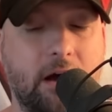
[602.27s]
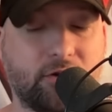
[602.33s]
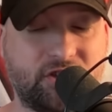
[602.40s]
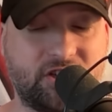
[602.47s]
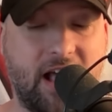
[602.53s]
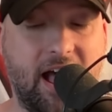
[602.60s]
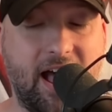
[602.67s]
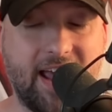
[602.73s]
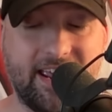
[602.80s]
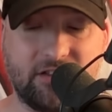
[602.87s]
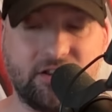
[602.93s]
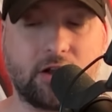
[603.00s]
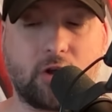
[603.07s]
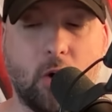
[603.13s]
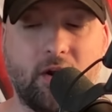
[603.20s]
Sky and
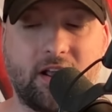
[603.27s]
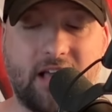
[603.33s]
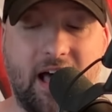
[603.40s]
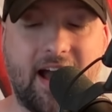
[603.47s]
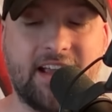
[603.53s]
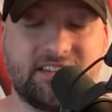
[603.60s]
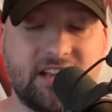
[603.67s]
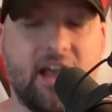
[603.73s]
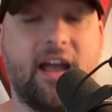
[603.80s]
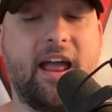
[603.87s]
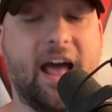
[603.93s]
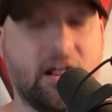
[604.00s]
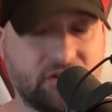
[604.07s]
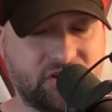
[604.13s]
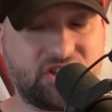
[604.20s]
Dakota Kai's
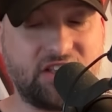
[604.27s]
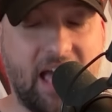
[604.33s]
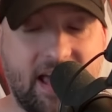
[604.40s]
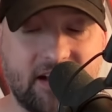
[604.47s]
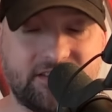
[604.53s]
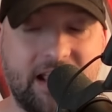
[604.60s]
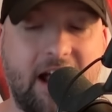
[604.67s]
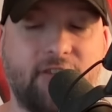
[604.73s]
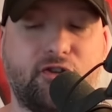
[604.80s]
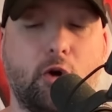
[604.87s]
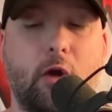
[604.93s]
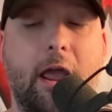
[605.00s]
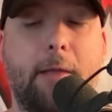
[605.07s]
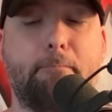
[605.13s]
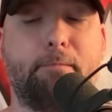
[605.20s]
health status after
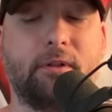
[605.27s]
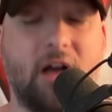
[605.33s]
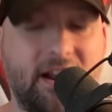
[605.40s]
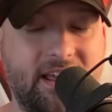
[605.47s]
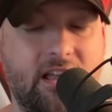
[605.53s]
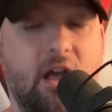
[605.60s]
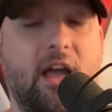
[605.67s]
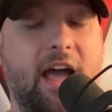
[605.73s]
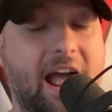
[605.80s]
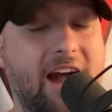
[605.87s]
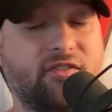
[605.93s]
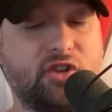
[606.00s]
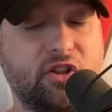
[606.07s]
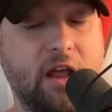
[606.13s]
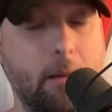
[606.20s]
their bloody
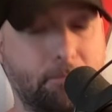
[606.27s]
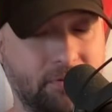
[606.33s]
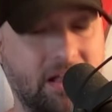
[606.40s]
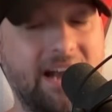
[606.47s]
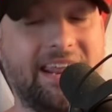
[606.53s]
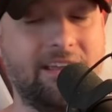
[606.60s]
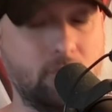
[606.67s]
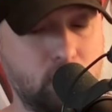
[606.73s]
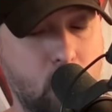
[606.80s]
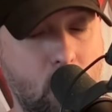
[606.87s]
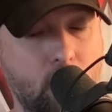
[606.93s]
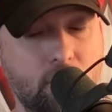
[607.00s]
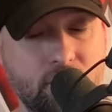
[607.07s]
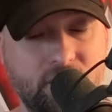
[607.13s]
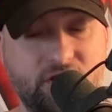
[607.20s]

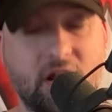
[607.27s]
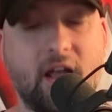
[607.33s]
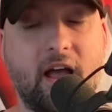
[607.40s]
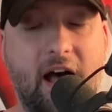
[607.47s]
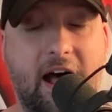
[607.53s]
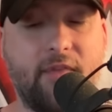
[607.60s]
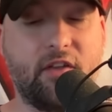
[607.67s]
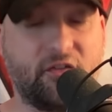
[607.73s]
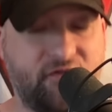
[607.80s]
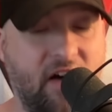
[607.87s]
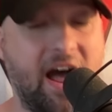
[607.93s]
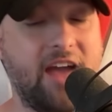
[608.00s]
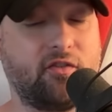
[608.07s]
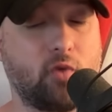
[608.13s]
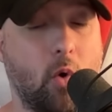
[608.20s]
wounds on the
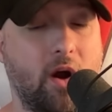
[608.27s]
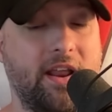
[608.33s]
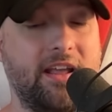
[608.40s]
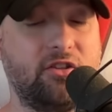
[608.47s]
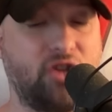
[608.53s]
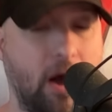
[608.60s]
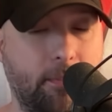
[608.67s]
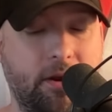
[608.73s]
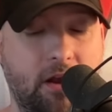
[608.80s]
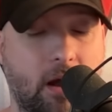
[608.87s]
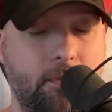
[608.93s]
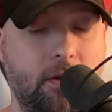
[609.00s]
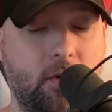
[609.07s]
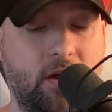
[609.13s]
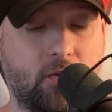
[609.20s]
520
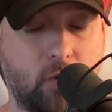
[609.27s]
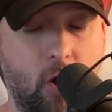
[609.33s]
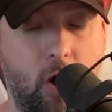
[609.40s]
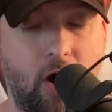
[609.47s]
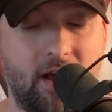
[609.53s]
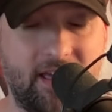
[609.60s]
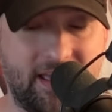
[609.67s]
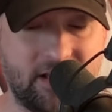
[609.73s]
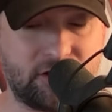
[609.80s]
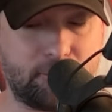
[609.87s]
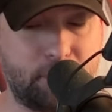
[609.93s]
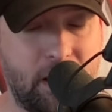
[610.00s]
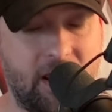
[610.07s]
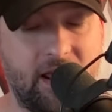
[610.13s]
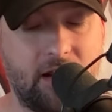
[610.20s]
WWE Raw is
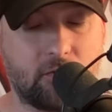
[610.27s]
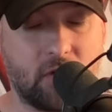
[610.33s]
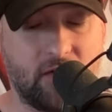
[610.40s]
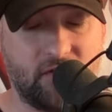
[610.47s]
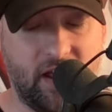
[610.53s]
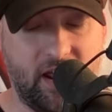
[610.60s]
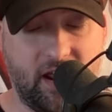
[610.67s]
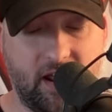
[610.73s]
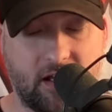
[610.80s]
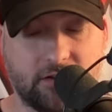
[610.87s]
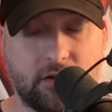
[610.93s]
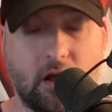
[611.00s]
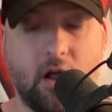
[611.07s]
being revealed.